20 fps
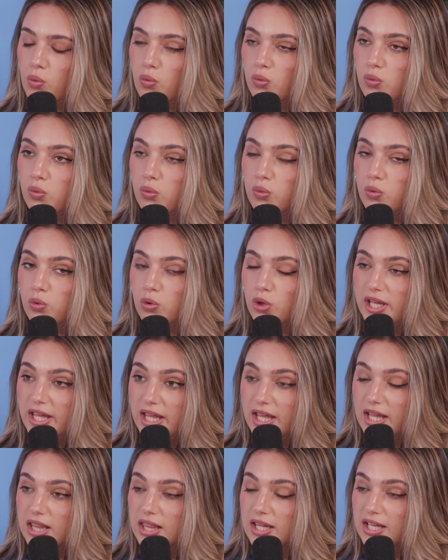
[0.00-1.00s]

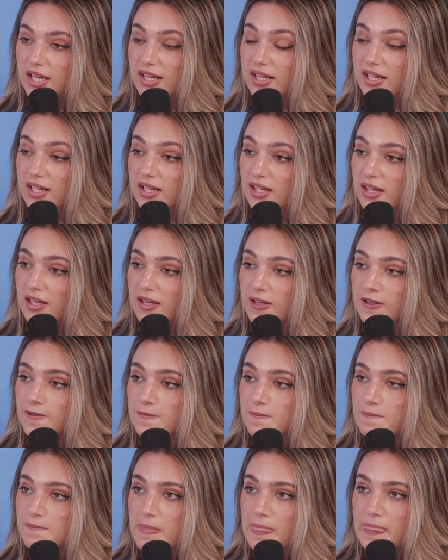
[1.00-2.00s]
really,
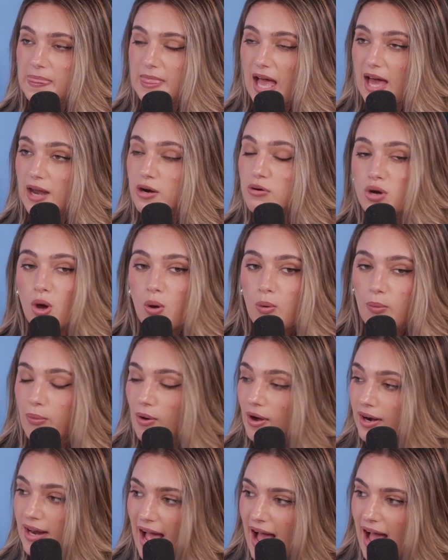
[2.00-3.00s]
I don't know what